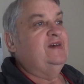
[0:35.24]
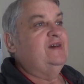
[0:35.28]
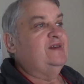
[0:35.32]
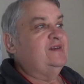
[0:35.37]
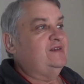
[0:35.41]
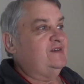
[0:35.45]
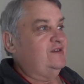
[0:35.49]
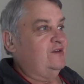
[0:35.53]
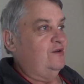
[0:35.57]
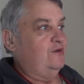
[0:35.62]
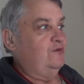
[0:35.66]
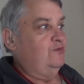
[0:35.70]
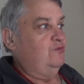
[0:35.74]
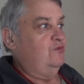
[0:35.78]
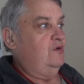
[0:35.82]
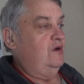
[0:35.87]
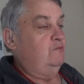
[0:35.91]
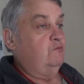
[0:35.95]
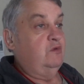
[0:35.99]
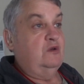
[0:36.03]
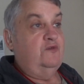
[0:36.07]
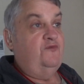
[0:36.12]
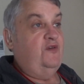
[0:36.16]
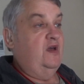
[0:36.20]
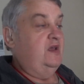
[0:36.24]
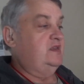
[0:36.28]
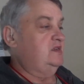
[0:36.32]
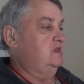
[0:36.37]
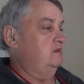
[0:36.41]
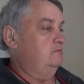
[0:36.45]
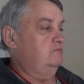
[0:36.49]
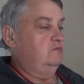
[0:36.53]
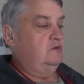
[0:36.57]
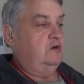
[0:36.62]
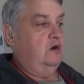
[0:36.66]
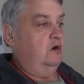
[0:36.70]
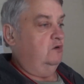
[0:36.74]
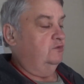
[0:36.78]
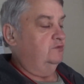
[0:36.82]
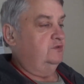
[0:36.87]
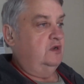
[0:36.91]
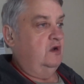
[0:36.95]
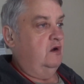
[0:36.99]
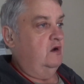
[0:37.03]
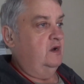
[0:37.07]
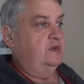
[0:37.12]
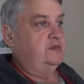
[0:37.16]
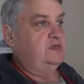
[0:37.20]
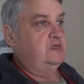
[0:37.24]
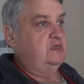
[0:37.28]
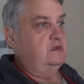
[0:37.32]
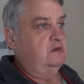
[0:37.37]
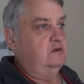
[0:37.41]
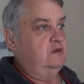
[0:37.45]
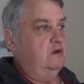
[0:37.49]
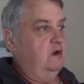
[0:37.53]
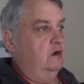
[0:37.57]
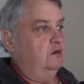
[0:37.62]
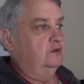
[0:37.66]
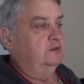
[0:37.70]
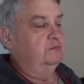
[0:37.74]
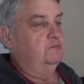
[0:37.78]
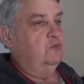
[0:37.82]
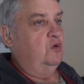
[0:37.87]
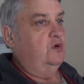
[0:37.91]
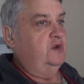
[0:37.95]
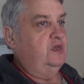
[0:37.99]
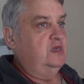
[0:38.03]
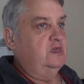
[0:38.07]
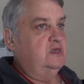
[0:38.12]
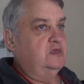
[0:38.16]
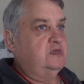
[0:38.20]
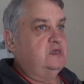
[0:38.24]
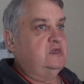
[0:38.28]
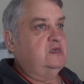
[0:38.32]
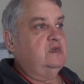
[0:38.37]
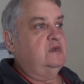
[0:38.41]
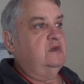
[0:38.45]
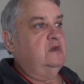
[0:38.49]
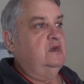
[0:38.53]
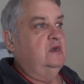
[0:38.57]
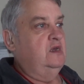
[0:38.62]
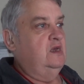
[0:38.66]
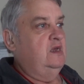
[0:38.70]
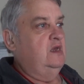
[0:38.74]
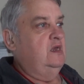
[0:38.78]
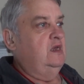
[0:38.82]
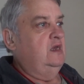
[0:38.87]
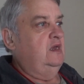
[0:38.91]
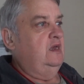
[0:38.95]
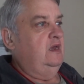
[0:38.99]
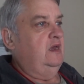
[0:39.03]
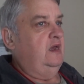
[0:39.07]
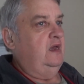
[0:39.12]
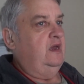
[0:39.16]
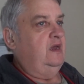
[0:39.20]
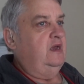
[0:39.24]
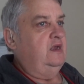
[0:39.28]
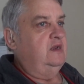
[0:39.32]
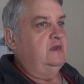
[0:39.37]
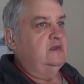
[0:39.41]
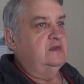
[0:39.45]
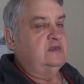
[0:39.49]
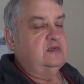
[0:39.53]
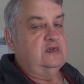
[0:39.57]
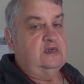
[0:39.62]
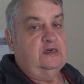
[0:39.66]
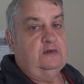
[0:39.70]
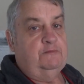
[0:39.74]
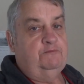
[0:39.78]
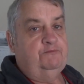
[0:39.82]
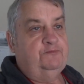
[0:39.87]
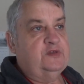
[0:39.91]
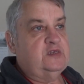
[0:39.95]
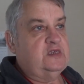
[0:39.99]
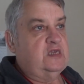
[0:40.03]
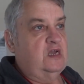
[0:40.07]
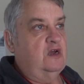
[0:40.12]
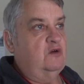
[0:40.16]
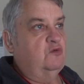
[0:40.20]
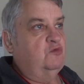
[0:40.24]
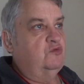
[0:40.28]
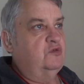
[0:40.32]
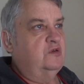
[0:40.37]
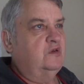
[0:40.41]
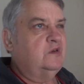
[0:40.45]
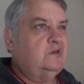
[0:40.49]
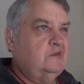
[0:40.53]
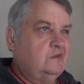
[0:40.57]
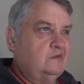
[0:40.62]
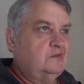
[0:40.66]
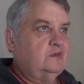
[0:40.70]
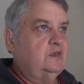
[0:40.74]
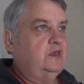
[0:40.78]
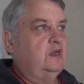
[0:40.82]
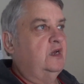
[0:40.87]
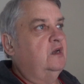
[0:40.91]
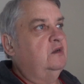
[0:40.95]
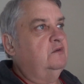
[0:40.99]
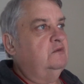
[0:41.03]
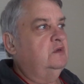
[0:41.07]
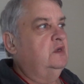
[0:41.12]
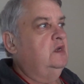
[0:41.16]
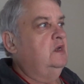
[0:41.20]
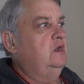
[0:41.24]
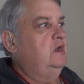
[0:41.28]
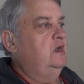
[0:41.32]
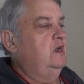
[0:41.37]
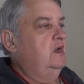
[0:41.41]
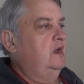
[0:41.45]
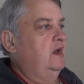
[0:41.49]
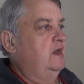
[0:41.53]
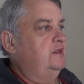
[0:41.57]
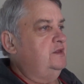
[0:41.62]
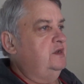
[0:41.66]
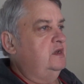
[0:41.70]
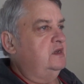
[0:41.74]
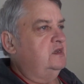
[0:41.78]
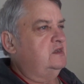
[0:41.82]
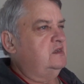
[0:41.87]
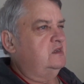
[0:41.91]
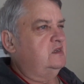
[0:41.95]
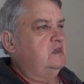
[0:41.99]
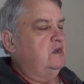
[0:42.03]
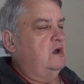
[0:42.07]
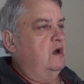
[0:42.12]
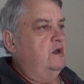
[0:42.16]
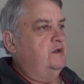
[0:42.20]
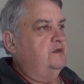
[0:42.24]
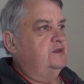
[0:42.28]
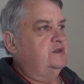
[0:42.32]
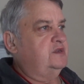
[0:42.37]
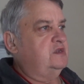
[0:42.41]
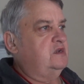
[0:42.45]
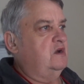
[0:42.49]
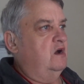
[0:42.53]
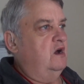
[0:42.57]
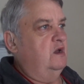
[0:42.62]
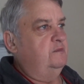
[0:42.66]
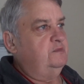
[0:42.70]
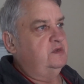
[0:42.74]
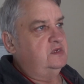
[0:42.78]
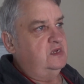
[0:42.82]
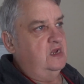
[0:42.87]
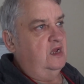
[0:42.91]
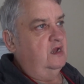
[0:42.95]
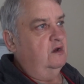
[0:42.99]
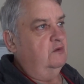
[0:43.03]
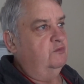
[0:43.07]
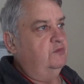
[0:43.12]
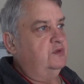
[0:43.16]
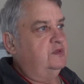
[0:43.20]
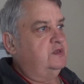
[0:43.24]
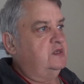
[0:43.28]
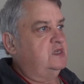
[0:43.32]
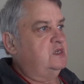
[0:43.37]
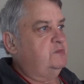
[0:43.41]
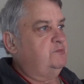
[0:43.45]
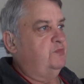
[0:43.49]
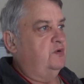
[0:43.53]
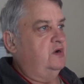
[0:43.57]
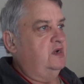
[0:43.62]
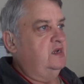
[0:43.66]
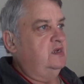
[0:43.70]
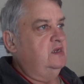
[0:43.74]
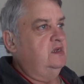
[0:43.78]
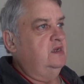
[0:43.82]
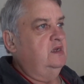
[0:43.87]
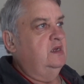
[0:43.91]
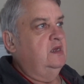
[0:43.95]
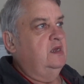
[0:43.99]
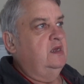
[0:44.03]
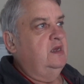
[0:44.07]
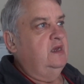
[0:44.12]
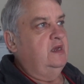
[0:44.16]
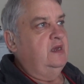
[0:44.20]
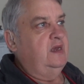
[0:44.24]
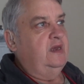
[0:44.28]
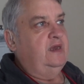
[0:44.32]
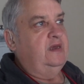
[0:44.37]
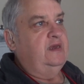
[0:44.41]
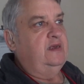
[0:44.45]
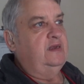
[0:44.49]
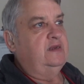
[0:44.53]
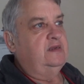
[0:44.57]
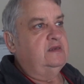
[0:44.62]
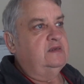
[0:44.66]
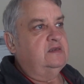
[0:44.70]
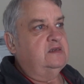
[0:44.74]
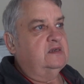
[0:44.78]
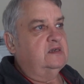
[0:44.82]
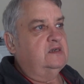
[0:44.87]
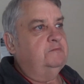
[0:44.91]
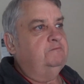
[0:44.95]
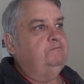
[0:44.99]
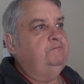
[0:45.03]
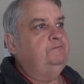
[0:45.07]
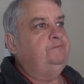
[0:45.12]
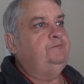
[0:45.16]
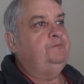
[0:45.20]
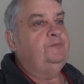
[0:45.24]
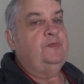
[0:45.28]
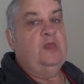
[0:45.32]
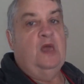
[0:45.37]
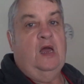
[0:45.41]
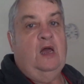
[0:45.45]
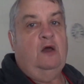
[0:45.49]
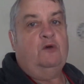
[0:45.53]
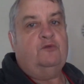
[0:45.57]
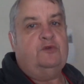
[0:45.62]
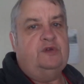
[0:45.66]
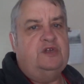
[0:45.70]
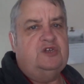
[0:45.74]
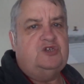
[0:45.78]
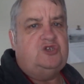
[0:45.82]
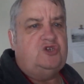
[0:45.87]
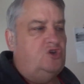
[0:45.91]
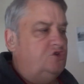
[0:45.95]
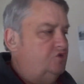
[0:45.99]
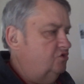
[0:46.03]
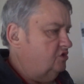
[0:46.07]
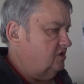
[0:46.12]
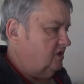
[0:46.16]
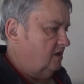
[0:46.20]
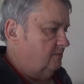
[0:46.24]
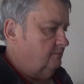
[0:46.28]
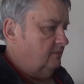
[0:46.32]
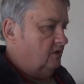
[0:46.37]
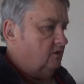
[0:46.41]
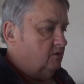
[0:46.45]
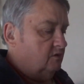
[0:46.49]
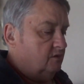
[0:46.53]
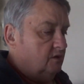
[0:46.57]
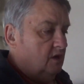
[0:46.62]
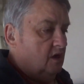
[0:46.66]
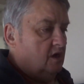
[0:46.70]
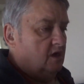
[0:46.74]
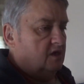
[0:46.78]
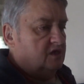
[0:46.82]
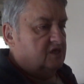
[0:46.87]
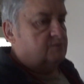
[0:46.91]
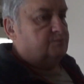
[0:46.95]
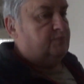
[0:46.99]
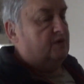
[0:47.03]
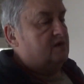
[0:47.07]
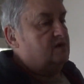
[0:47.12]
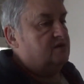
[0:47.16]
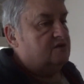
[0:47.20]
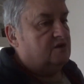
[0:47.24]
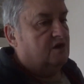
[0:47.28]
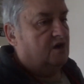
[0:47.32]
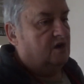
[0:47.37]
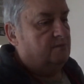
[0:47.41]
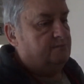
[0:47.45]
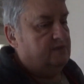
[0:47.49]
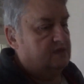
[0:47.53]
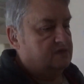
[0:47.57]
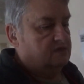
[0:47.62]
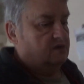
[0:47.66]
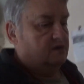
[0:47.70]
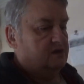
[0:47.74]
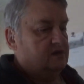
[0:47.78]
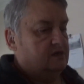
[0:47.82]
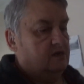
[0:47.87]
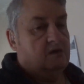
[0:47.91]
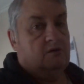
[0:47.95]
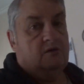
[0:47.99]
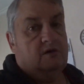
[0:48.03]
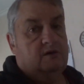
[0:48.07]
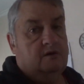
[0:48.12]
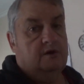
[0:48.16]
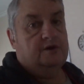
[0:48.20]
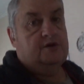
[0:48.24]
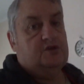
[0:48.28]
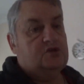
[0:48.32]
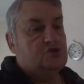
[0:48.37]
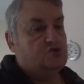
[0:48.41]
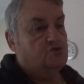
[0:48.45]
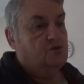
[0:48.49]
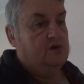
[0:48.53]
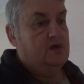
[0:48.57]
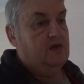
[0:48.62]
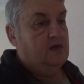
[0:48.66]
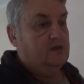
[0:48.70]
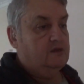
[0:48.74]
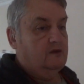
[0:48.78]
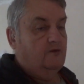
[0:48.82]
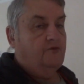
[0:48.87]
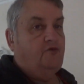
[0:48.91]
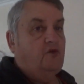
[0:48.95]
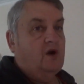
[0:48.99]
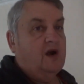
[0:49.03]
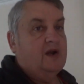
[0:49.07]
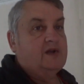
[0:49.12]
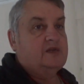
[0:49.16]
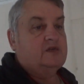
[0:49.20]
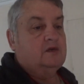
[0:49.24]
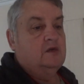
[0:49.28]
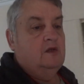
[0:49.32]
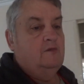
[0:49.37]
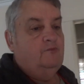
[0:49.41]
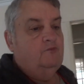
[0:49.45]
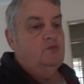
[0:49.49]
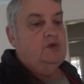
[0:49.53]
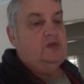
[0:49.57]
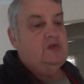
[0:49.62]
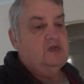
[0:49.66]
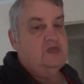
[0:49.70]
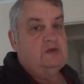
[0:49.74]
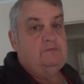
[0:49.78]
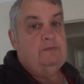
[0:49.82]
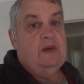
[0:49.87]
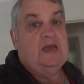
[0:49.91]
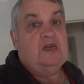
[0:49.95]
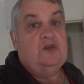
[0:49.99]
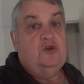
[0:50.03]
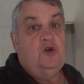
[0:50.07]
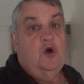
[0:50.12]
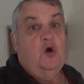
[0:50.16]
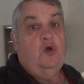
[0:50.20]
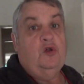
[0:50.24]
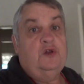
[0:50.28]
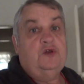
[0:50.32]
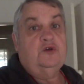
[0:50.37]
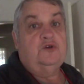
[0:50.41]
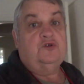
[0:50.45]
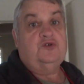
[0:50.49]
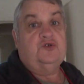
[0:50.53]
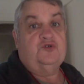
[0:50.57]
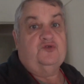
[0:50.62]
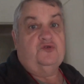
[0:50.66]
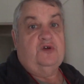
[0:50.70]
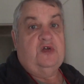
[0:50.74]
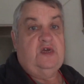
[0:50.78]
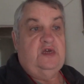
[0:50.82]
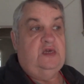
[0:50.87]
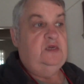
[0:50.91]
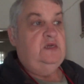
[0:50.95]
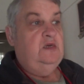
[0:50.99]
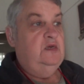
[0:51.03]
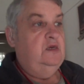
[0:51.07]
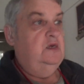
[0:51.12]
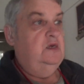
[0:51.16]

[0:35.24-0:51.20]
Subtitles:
So we've had some cold nights and cold mornings. And so, you know, I think it's the sign of the times now with the spring. And I'm going to show you something. Springtime, as I said, I've got a tree at the front, which is a magnolia tree.